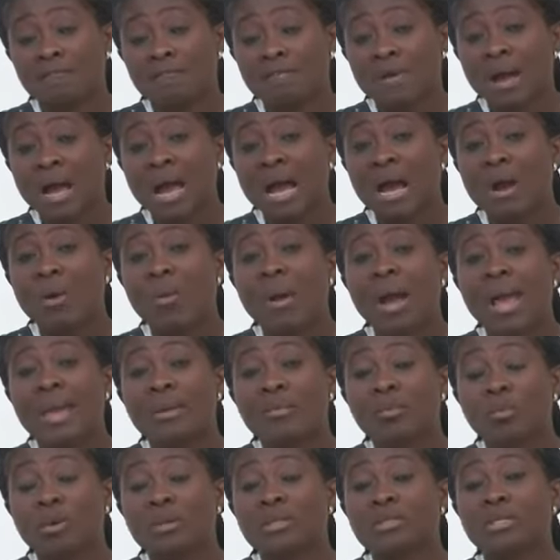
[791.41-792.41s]
how I
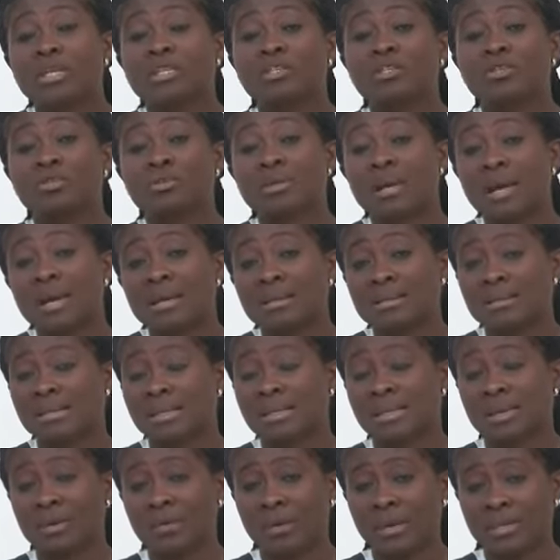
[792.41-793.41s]
wanted you to
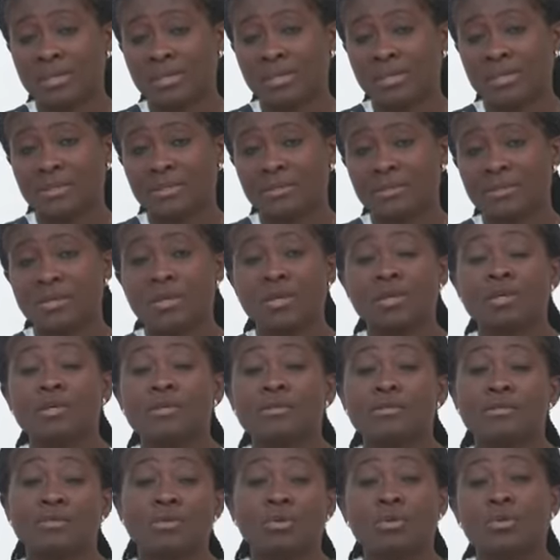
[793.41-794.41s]
answer the questions,
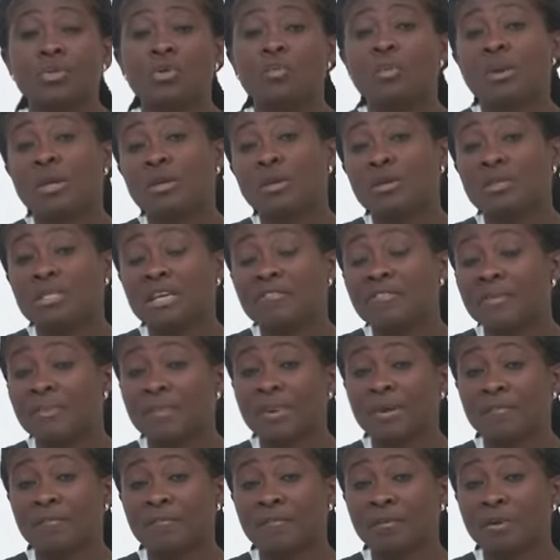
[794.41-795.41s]
so you may not have
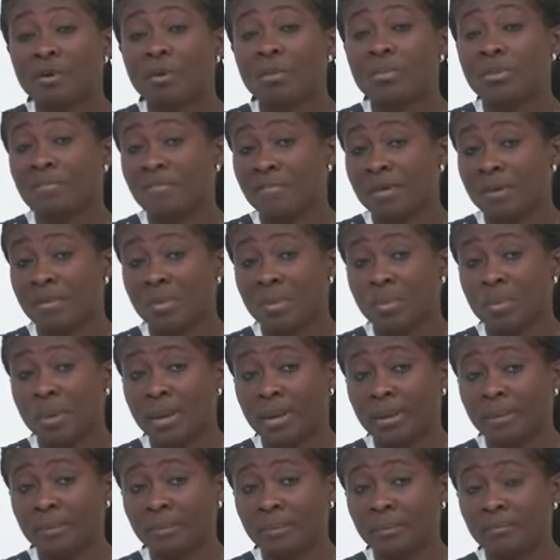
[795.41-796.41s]
performed very
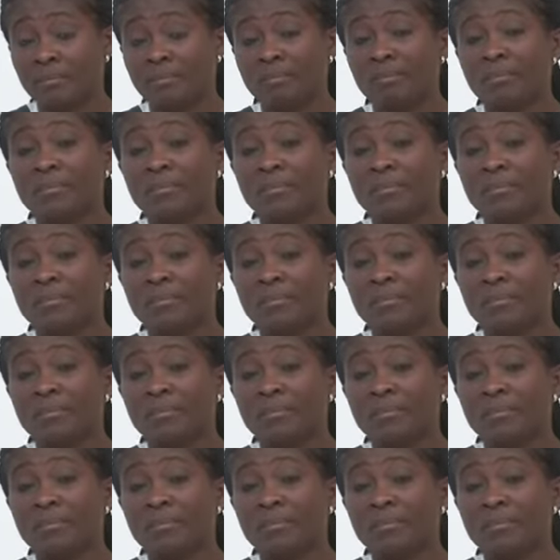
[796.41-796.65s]
well.